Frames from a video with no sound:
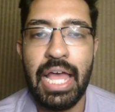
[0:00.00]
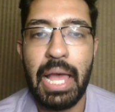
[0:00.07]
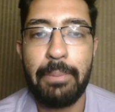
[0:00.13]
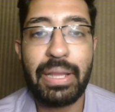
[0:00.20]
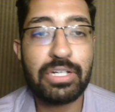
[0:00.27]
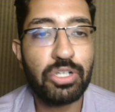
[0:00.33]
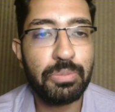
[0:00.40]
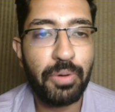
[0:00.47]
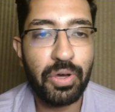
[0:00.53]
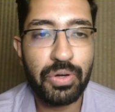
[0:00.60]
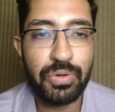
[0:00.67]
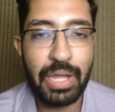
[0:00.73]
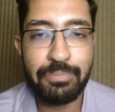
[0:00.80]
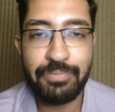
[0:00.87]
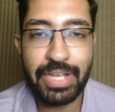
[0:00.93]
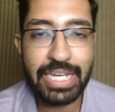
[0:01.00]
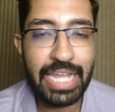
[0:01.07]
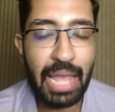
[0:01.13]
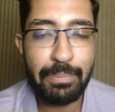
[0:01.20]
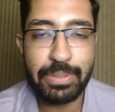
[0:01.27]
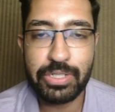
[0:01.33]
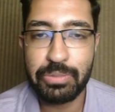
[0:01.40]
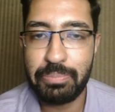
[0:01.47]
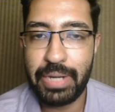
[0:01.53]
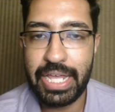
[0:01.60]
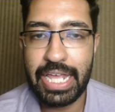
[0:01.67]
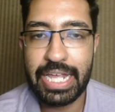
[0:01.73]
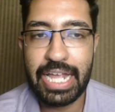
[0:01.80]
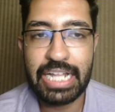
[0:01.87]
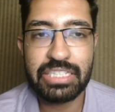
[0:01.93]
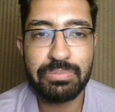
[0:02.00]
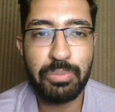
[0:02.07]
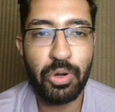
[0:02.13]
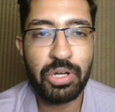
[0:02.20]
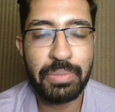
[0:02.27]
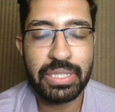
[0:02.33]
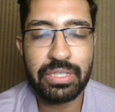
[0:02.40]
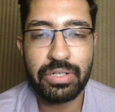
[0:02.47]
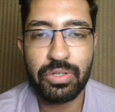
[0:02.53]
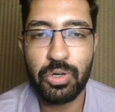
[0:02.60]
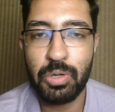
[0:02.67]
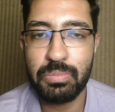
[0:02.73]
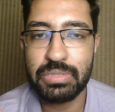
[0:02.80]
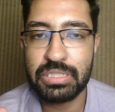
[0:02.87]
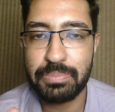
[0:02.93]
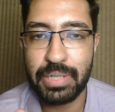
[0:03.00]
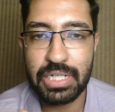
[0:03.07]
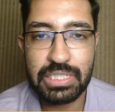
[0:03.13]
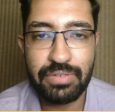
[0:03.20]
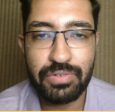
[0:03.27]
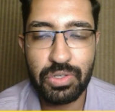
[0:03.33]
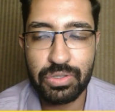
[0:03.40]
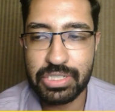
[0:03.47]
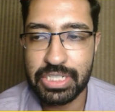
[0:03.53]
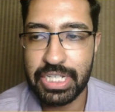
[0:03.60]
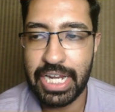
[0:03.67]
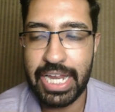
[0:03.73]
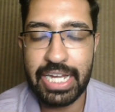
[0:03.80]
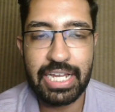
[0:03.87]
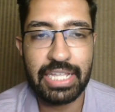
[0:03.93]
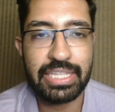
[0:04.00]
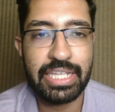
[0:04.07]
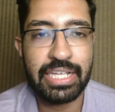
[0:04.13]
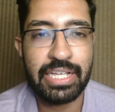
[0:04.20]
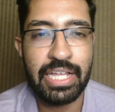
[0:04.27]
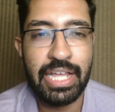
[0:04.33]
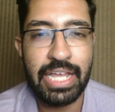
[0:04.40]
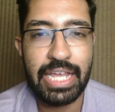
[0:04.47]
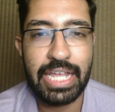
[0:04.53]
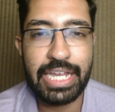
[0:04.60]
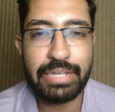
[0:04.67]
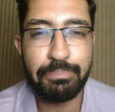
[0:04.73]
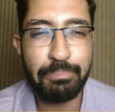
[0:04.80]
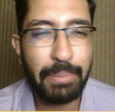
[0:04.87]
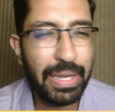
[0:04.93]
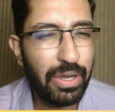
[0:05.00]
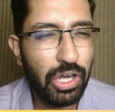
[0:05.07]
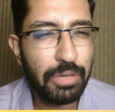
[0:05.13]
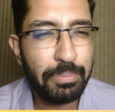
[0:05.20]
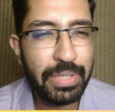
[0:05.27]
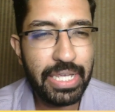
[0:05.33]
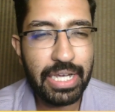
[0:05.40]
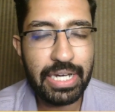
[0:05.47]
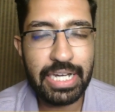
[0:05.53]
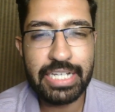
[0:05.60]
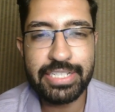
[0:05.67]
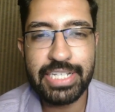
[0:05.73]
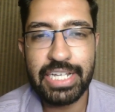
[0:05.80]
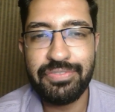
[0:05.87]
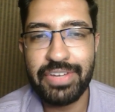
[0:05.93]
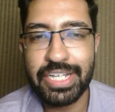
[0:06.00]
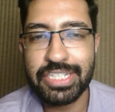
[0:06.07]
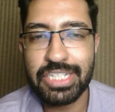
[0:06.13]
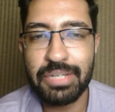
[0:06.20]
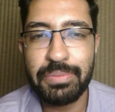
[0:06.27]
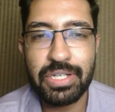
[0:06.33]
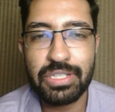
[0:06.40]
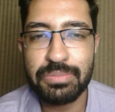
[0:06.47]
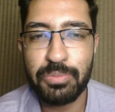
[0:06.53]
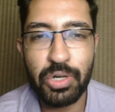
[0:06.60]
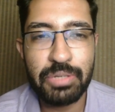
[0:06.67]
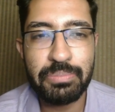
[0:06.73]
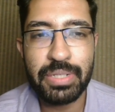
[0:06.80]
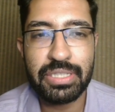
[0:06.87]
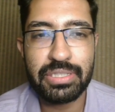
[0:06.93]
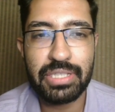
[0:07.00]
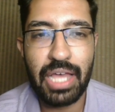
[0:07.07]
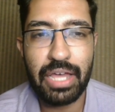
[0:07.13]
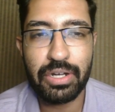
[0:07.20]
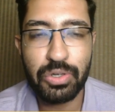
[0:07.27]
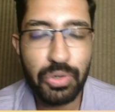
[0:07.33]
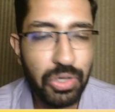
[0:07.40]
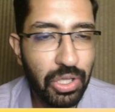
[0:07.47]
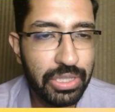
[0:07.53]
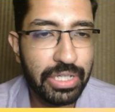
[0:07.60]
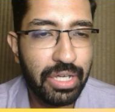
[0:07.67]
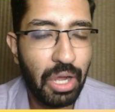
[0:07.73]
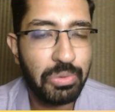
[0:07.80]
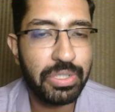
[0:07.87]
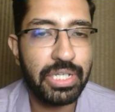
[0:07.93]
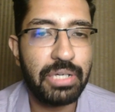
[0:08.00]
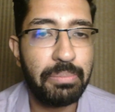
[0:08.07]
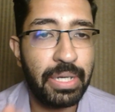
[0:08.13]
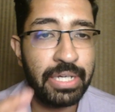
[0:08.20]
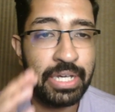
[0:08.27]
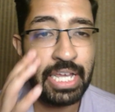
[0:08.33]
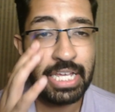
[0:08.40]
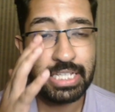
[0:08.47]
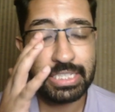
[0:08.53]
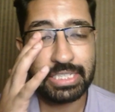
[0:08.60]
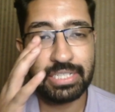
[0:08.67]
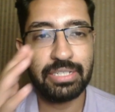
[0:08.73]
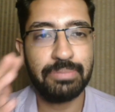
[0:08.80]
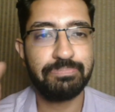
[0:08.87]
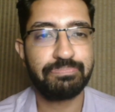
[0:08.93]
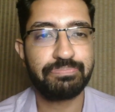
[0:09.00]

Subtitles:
Pedro Porro, I'm very happy to play against Bournemouth at home. Spurs have looked great. I think it may not be a clean sheet fixture because Bournemouth are good on the counter, but still